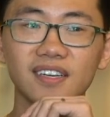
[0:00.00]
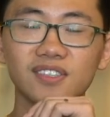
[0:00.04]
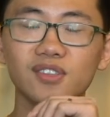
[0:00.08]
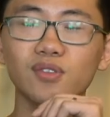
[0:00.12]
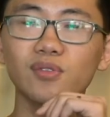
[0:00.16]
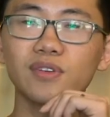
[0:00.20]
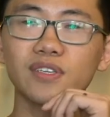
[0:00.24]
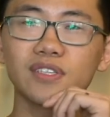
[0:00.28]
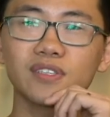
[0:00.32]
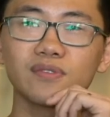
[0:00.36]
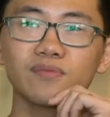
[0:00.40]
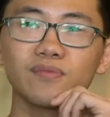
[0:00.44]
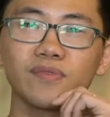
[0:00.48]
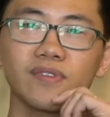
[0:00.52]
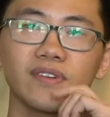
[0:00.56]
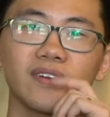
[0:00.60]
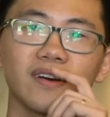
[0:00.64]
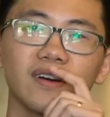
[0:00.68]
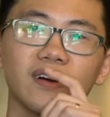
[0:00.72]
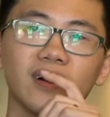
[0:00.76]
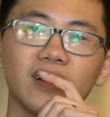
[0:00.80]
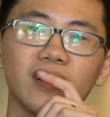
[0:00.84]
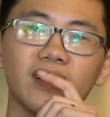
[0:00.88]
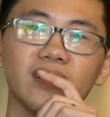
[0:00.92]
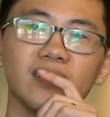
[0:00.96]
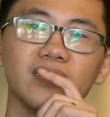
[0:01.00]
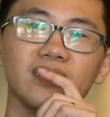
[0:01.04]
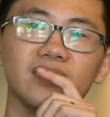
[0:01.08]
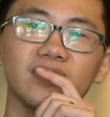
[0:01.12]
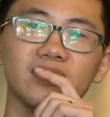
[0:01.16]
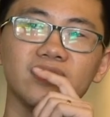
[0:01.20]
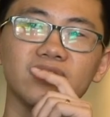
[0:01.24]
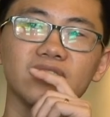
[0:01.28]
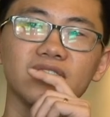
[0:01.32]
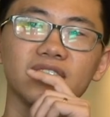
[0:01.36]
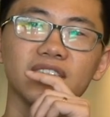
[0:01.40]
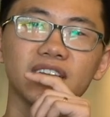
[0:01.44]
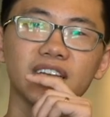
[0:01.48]
Yeah, so
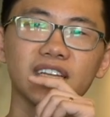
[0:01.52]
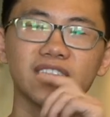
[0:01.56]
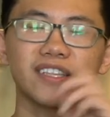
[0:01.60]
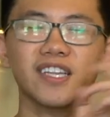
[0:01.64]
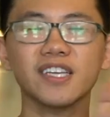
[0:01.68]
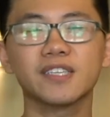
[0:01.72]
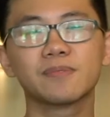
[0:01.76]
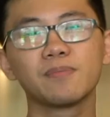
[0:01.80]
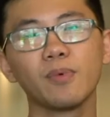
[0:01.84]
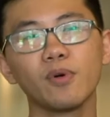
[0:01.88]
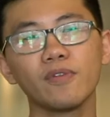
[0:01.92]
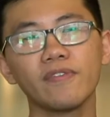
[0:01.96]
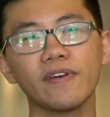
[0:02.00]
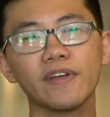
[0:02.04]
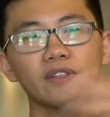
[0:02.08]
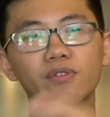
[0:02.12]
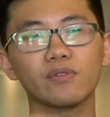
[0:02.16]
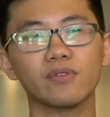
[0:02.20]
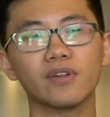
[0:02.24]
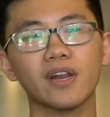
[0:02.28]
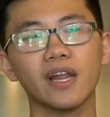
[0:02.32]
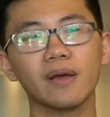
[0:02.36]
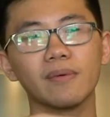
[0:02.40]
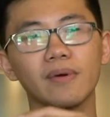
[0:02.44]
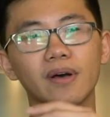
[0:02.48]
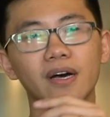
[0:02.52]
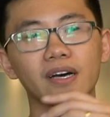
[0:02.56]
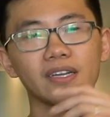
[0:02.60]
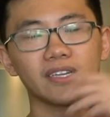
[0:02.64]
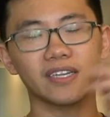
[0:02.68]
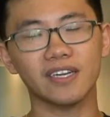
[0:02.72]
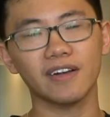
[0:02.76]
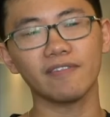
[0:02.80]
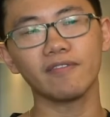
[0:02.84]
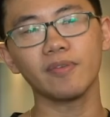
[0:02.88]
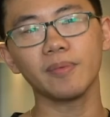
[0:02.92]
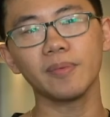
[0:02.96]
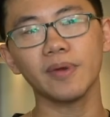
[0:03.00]
it takes both hands to clap.
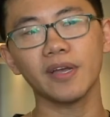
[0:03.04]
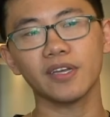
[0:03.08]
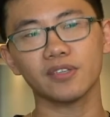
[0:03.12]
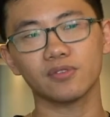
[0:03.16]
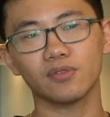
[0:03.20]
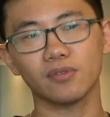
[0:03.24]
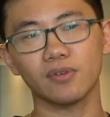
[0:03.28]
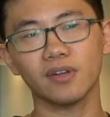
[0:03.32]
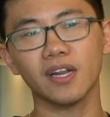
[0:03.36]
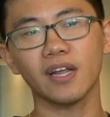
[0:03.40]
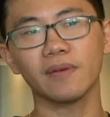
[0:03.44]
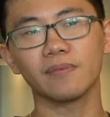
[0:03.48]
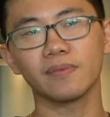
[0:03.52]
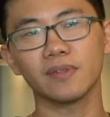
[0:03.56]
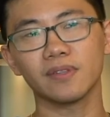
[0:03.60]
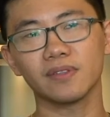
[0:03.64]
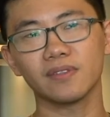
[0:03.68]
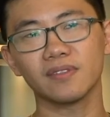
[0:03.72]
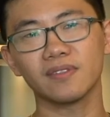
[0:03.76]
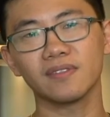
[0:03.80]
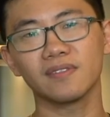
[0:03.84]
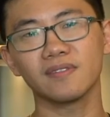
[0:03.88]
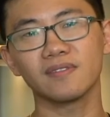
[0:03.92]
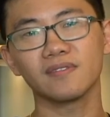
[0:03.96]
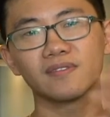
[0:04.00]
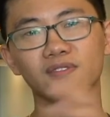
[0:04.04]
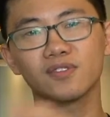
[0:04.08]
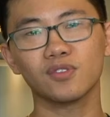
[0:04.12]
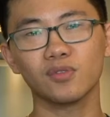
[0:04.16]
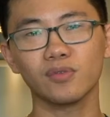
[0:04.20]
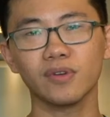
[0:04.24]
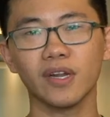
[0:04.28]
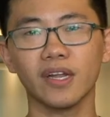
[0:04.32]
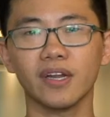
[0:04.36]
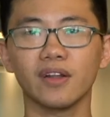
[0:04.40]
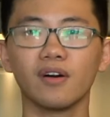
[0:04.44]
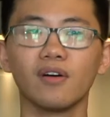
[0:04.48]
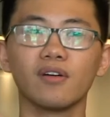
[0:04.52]
The government has to clap
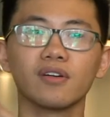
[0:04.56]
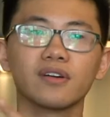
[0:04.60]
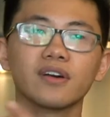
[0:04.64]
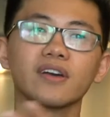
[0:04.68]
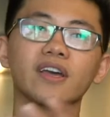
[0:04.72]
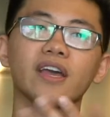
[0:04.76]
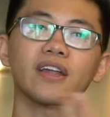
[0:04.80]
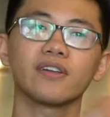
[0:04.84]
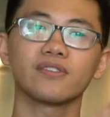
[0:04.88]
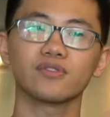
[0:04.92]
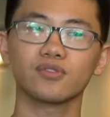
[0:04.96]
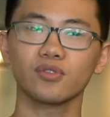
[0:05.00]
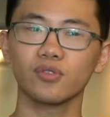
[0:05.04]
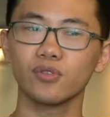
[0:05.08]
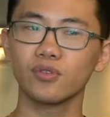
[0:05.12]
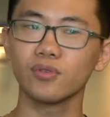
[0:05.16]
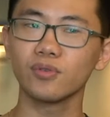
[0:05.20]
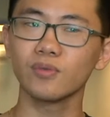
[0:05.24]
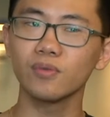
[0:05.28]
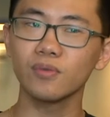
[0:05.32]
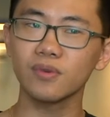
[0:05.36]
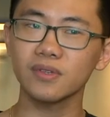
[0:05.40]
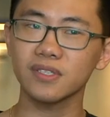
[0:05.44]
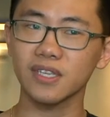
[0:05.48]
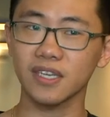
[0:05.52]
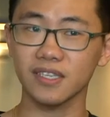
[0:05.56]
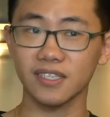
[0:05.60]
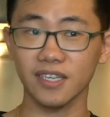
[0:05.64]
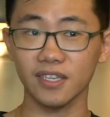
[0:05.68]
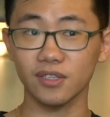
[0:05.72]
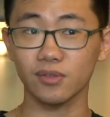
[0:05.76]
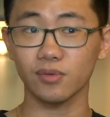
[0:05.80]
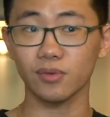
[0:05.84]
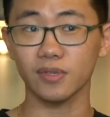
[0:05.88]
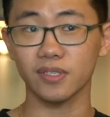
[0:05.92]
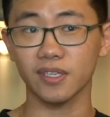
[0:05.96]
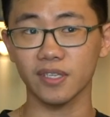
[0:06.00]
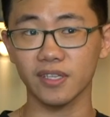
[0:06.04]
so that the hawker can also
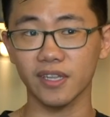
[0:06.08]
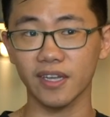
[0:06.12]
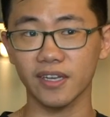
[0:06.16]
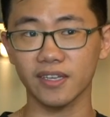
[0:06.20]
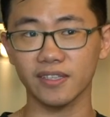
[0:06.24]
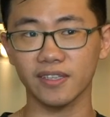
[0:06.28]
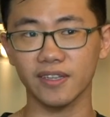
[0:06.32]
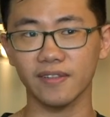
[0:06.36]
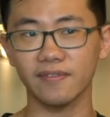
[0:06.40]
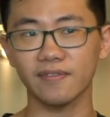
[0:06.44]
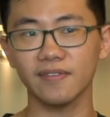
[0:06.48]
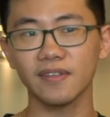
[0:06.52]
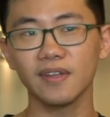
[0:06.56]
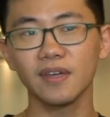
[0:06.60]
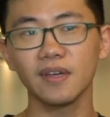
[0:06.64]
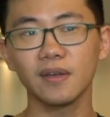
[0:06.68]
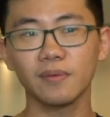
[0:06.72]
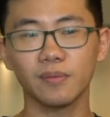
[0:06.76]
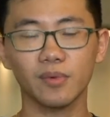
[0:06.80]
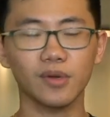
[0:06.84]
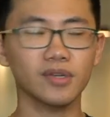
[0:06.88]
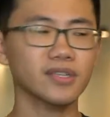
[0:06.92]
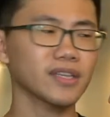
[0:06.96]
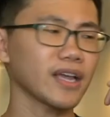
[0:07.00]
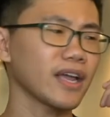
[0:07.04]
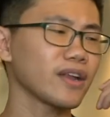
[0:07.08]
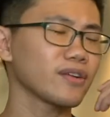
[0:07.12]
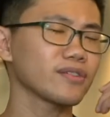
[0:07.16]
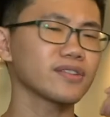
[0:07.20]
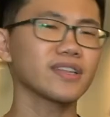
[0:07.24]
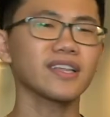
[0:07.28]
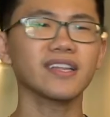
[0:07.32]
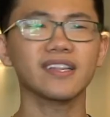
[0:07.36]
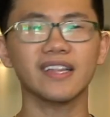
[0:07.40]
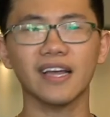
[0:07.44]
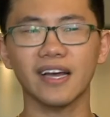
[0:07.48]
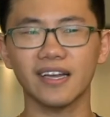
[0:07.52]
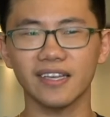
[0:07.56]
succeed to a certain extent. Because at the end
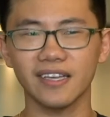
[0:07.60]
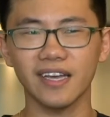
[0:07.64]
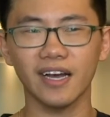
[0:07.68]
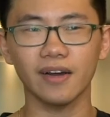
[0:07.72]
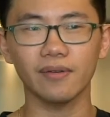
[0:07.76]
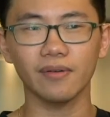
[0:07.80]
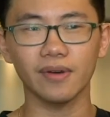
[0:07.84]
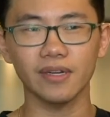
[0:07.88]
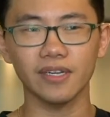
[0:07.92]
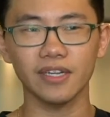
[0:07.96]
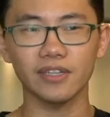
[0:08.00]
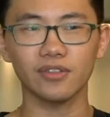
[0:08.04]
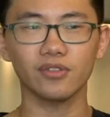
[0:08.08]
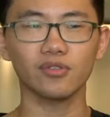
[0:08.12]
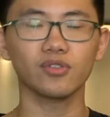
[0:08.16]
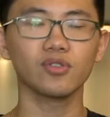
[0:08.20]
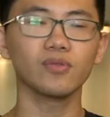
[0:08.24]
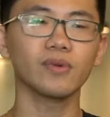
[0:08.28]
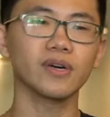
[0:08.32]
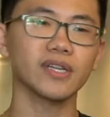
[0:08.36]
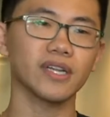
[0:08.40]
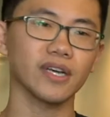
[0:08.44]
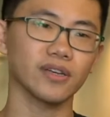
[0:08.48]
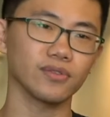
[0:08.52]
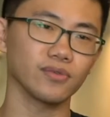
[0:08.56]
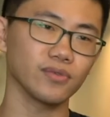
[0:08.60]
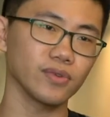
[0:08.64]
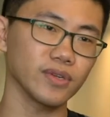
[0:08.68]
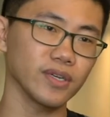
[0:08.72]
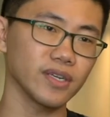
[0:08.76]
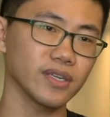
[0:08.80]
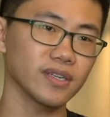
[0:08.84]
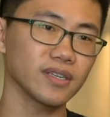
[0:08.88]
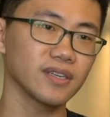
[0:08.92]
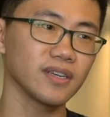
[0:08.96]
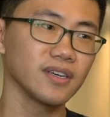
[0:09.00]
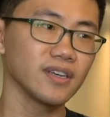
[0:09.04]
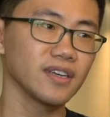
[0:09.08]
of the day, they are young, they don't know what they are
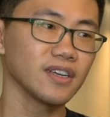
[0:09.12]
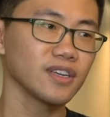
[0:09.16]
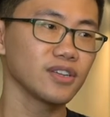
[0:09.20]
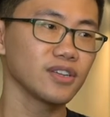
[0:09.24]
doing.